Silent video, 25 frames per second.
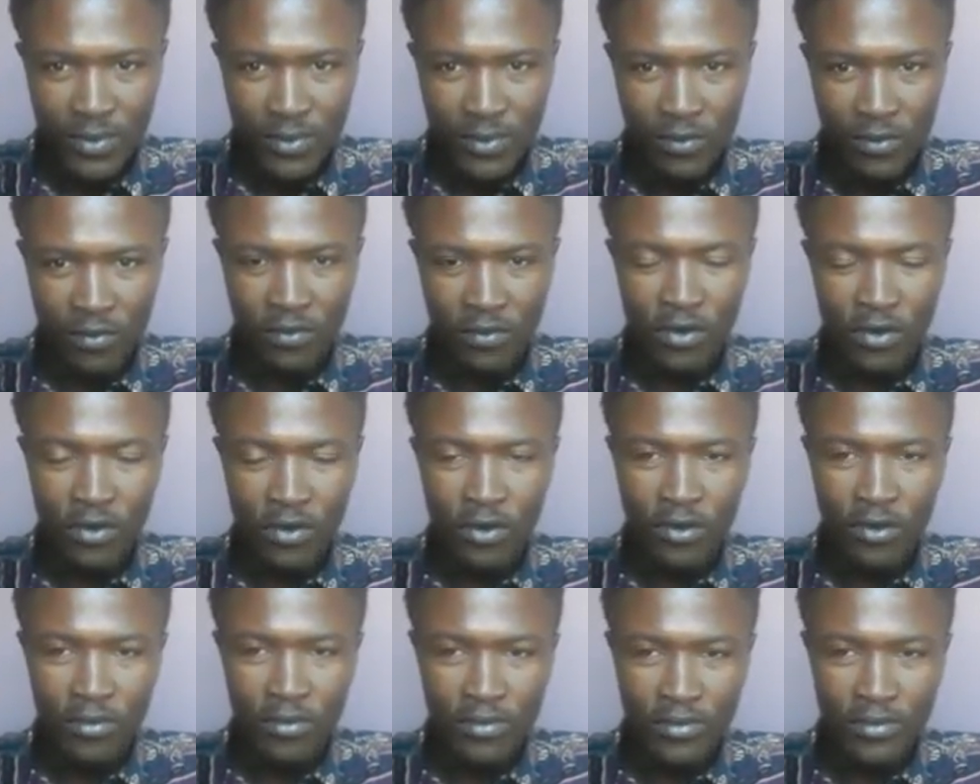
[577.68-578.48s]
You
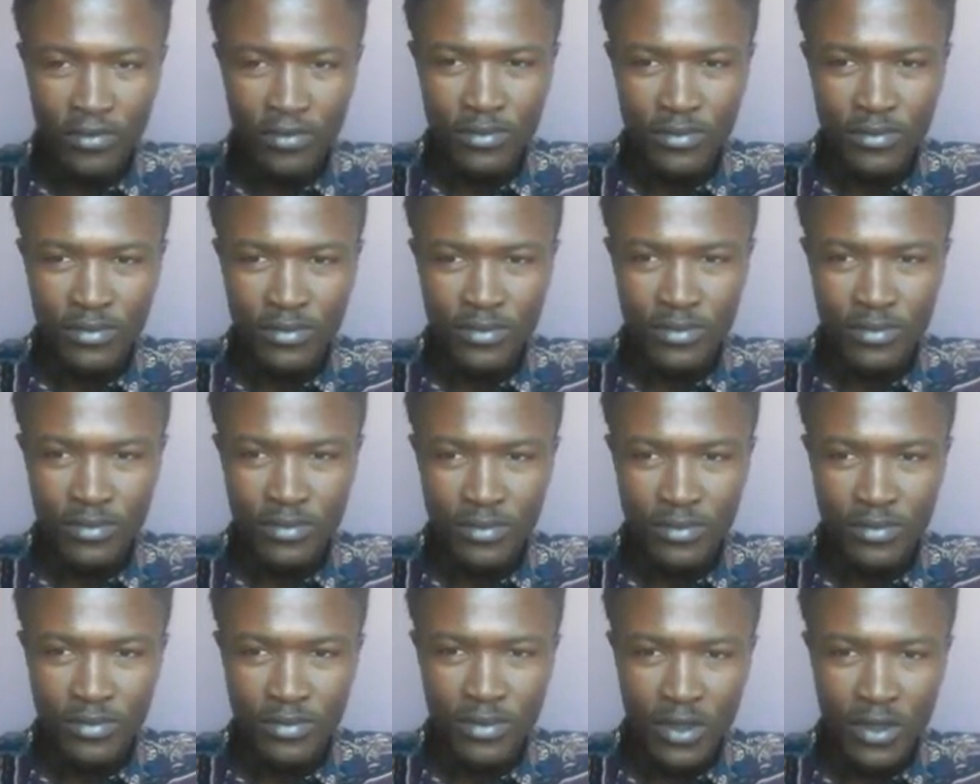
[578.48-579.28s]
follow?
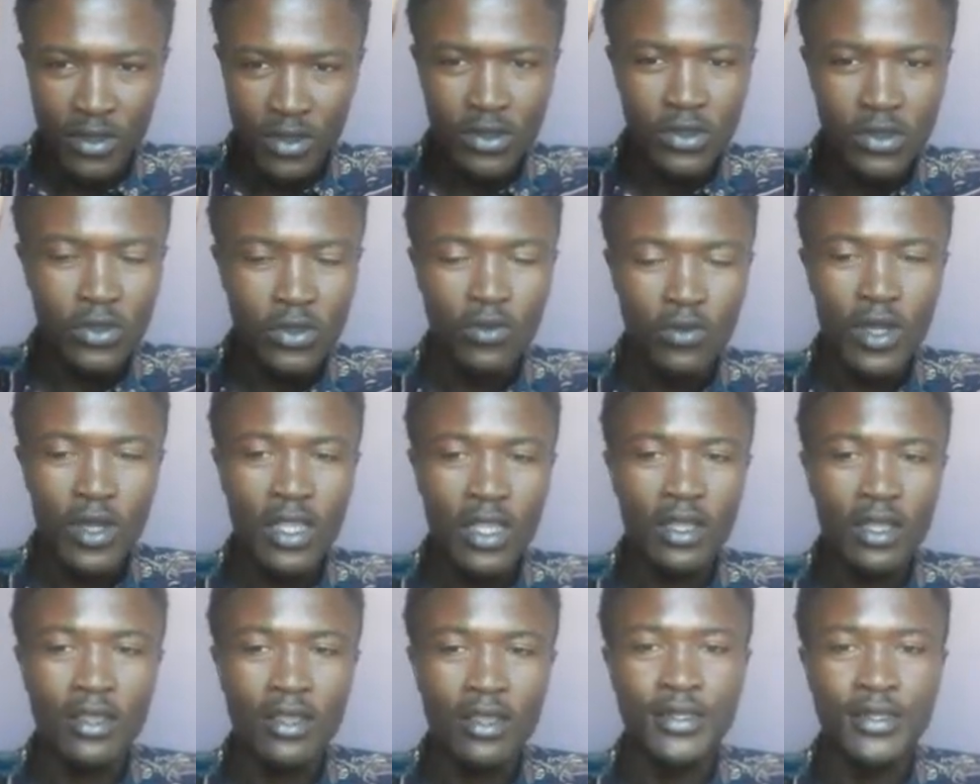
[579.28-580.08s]
So
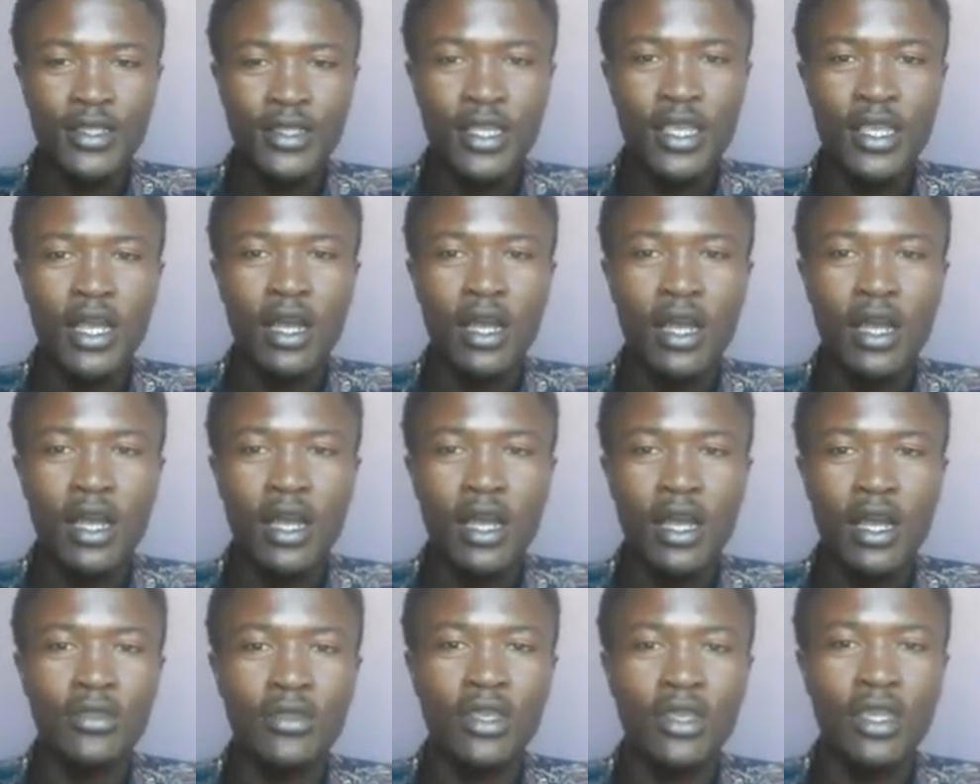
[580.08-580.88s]
what are they saying
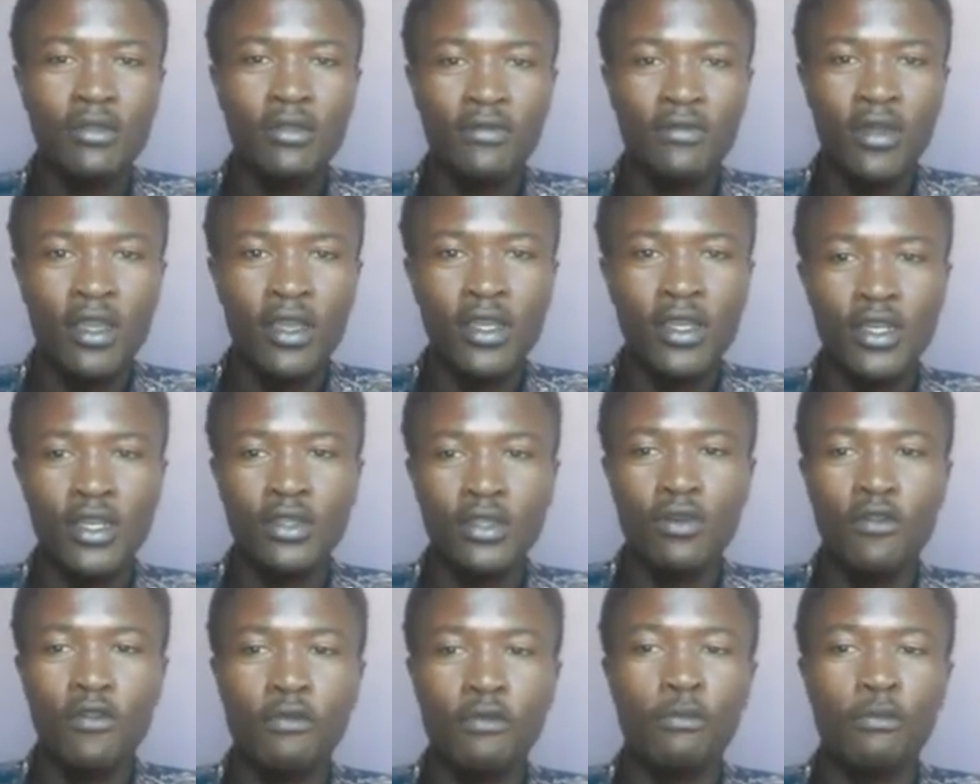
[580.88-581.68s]
about the
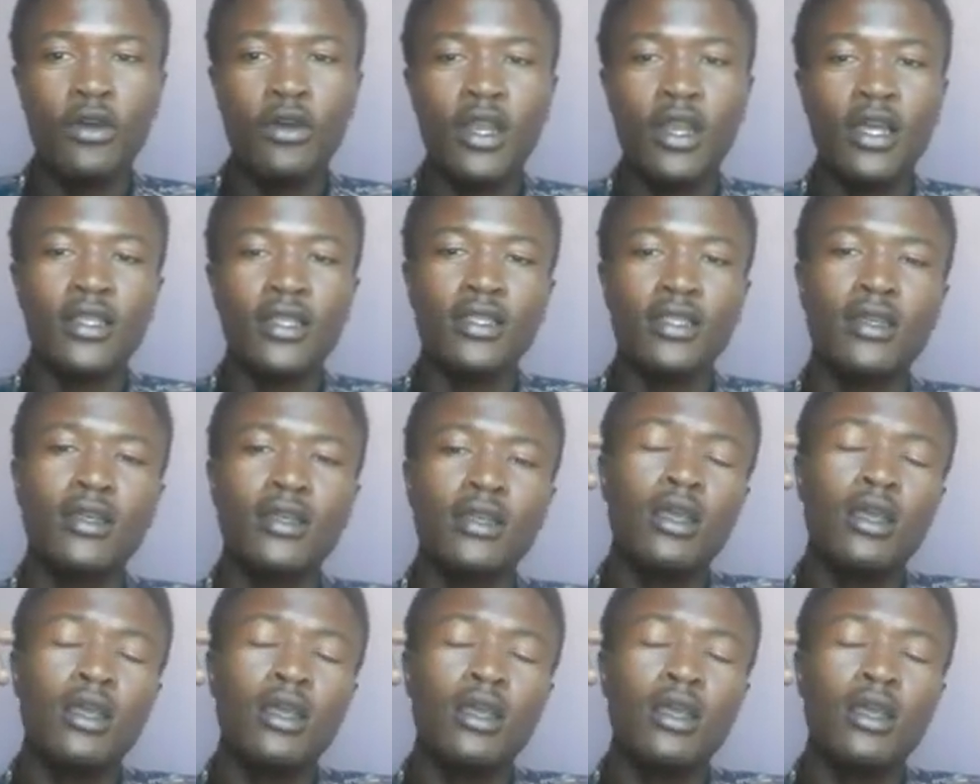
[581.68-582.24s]
invasion of Poland?